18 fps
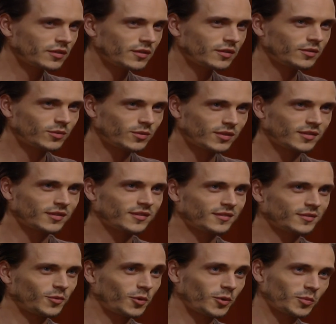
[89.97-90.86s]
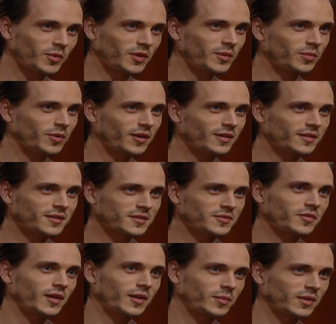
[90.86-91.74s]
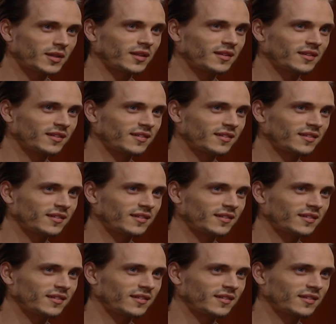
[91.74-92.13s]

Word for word: you uh, want to be a part of this family?